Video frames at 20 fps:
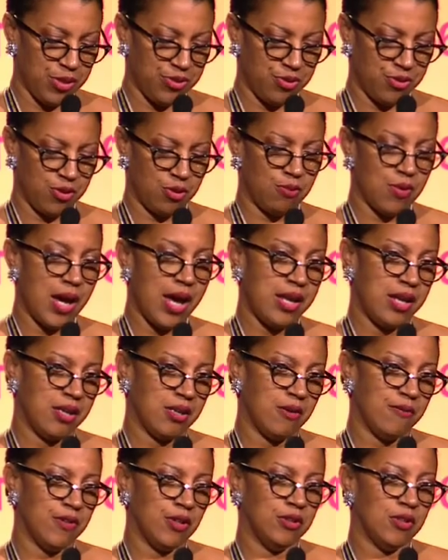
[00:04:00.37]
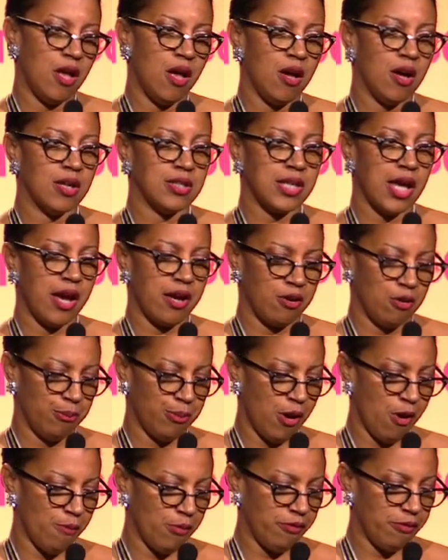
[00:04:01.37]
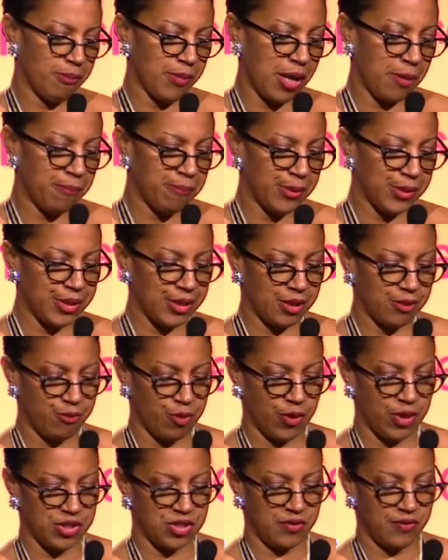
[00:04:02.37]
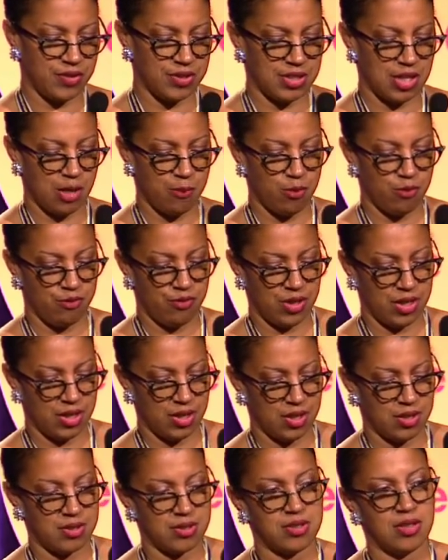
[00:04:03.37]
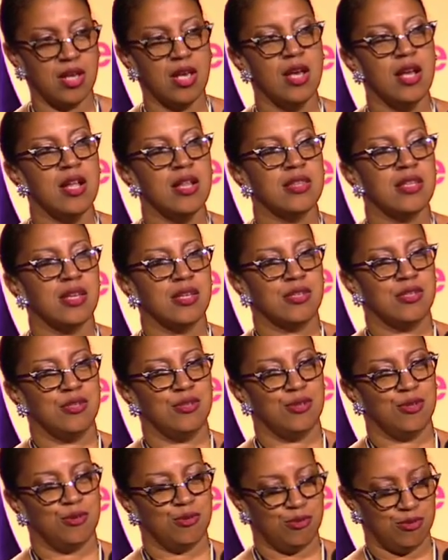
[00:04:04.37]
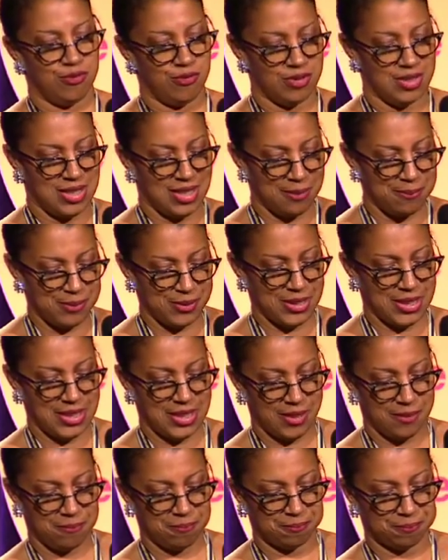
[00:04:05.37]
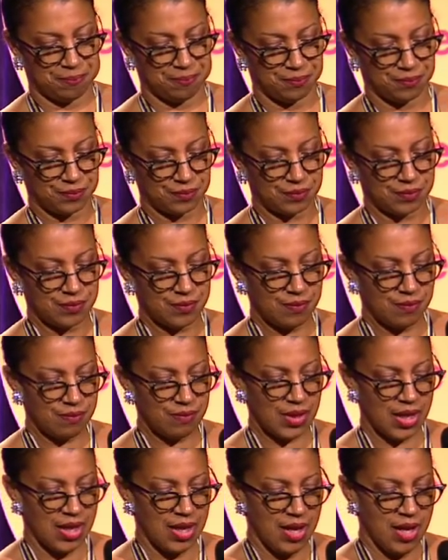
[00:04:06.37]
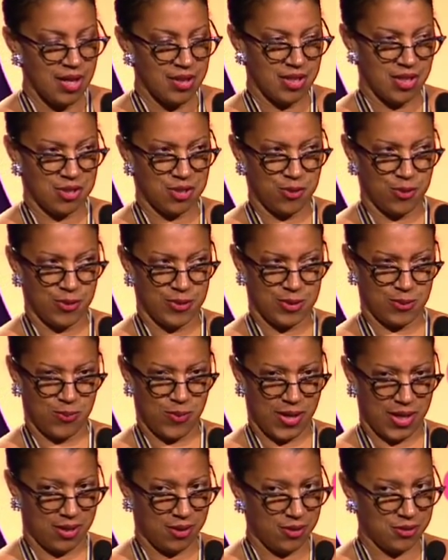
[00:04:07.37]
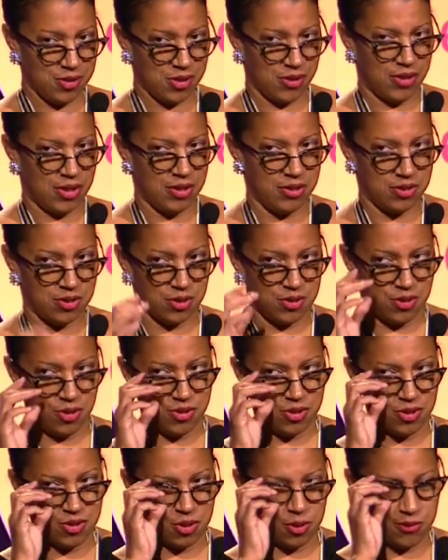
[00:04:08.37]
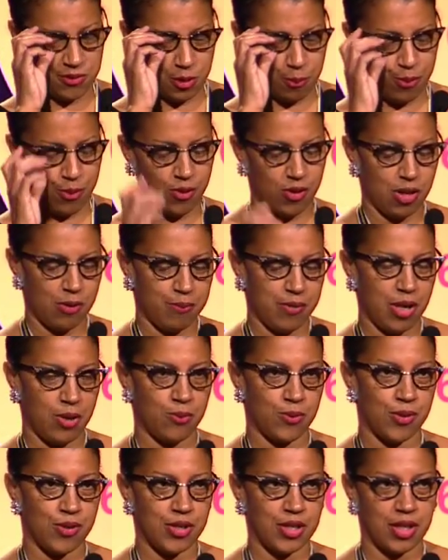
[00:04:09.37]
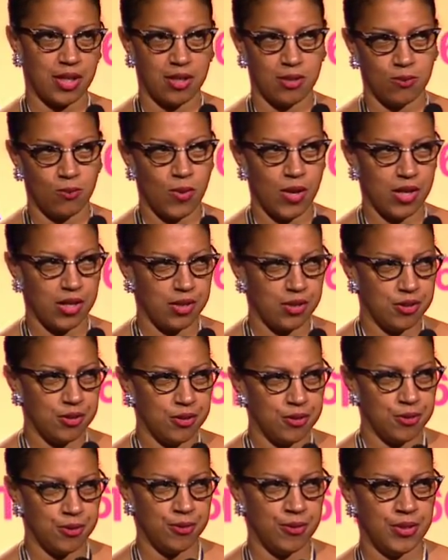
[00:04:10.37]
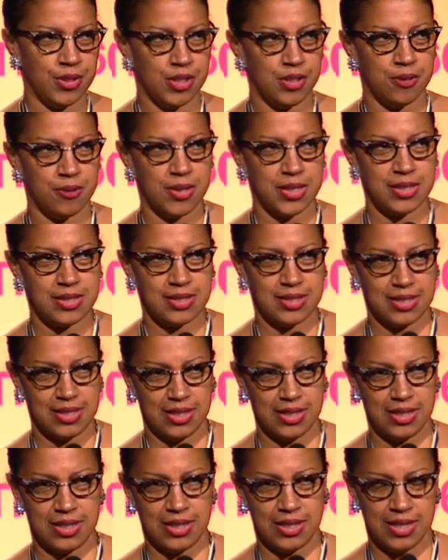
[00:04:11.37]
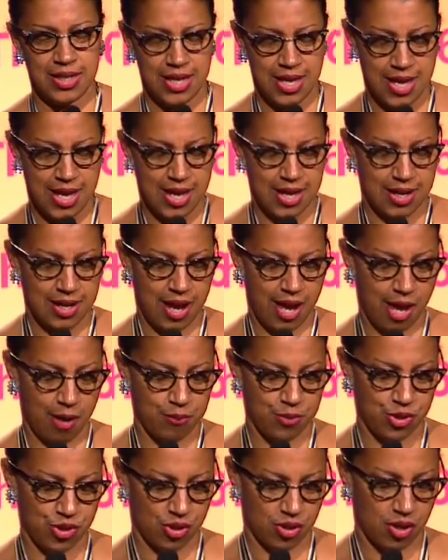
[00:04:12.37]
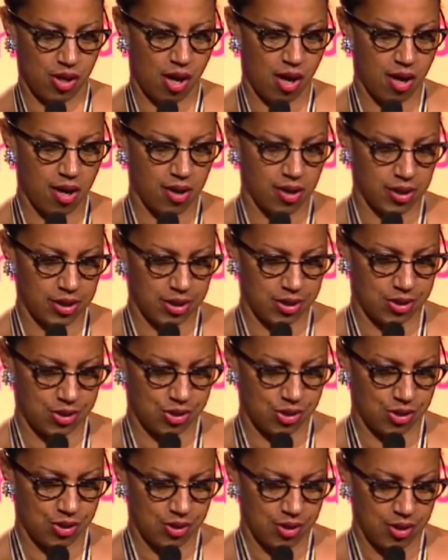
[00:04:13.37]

through the writing of the long title poem of my book, Voyage of the Sable Venus. Thank you deeply. Thank you as well to the institutions who supported my work, NYU, USC, and Hampshire College.